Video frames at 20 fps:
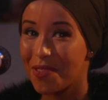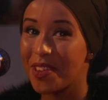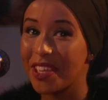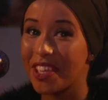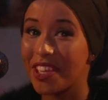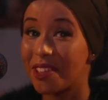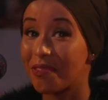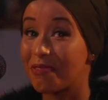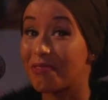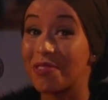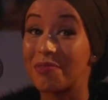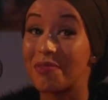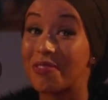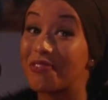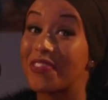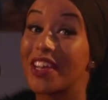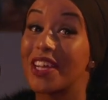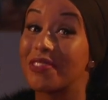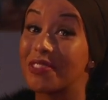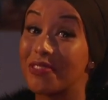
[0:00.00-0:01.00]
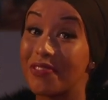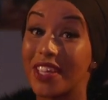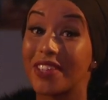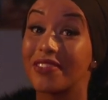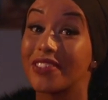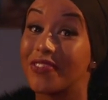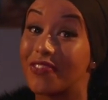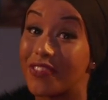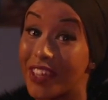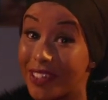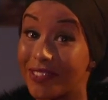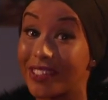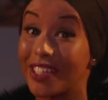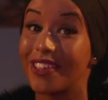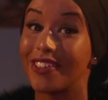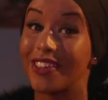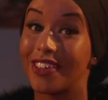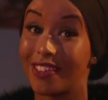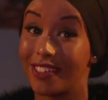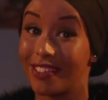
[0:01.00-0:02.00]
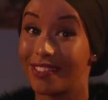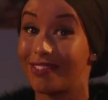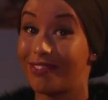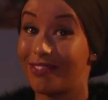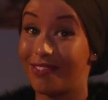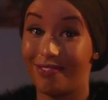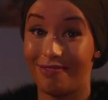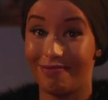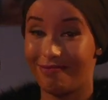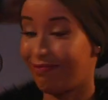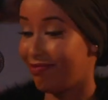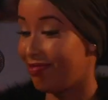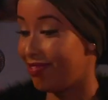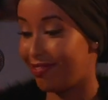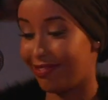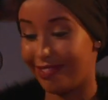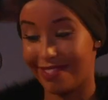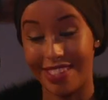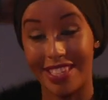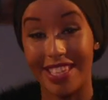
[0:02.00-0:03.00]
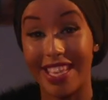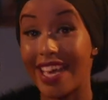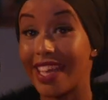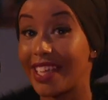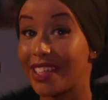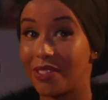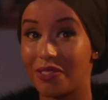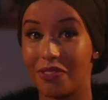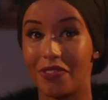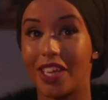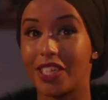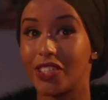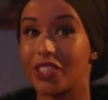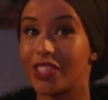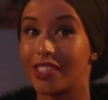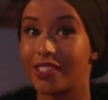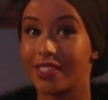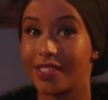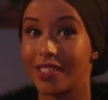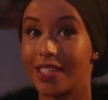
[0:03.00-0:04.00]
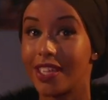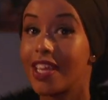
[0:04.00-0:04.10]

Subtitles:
very, very, very, we come from a very, very, very long line of fashion.